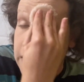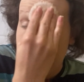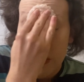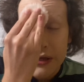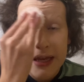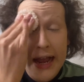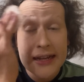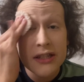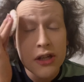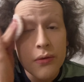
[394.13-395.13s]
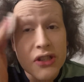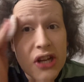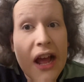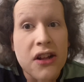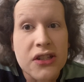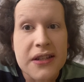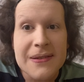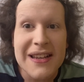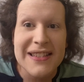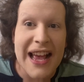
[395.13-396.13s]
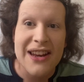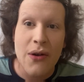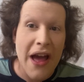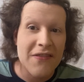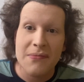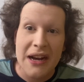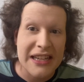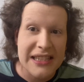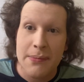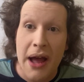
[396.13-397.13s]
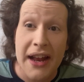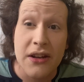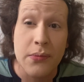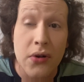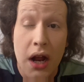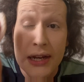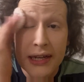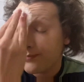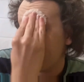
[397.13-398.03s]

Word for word: The only thing I can do is challenges because I don't have money to buy new product.